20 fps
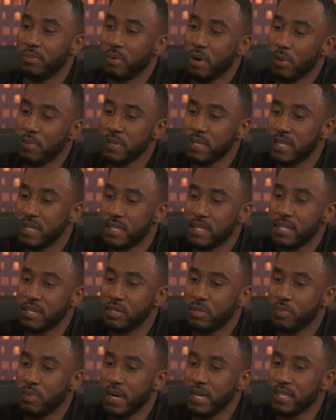What was the
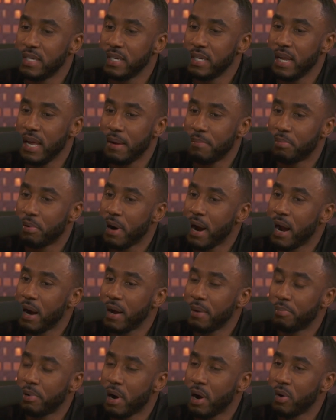situation at
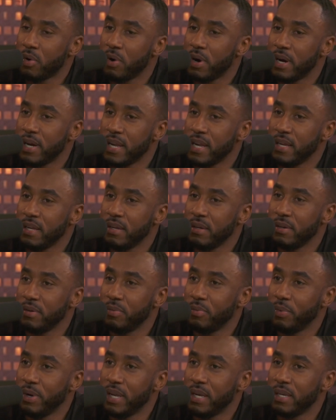priority
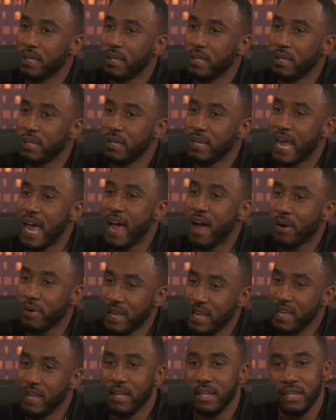when now
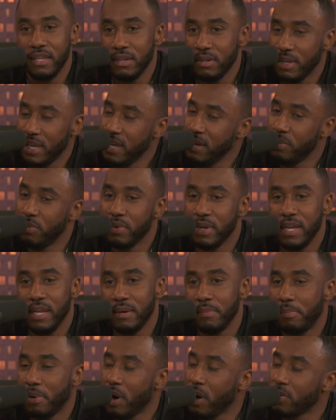he
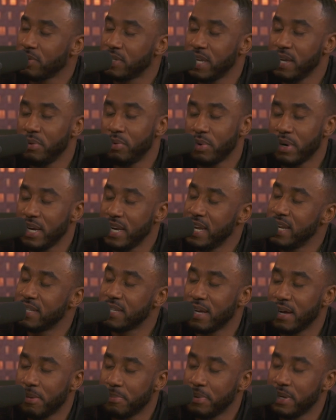the boss? He run his
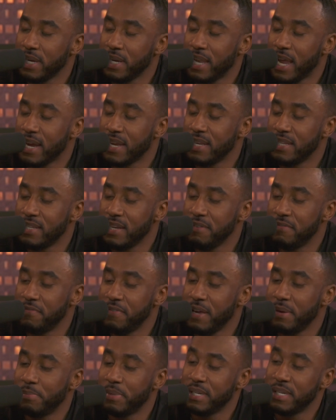company like he see
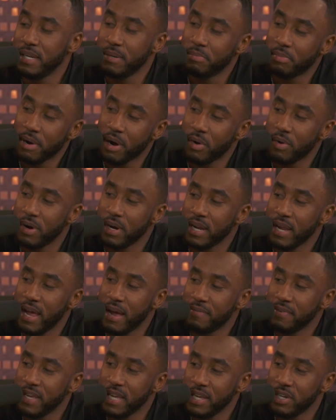fit, but didn't Priority
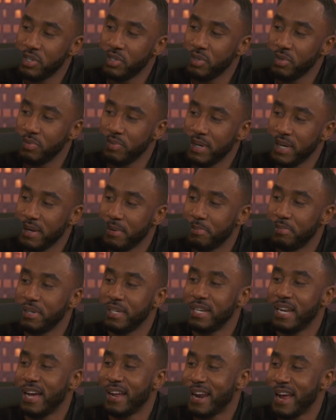have an issue with him
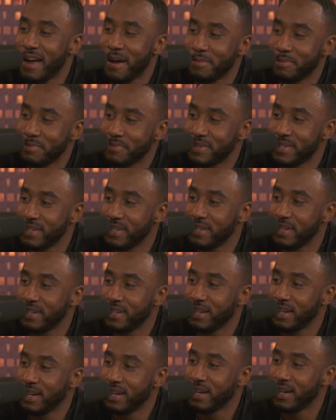putting out albums
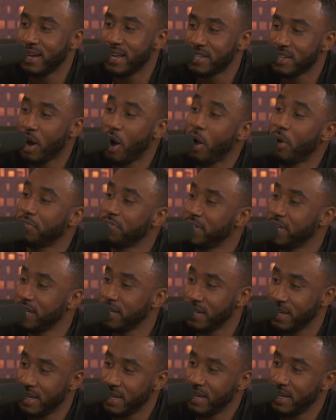as
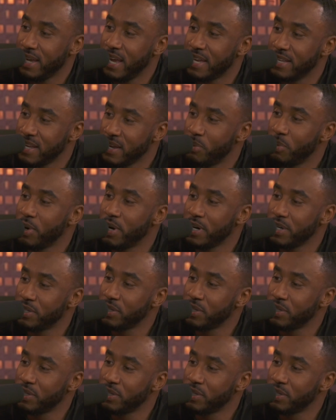often as he wanted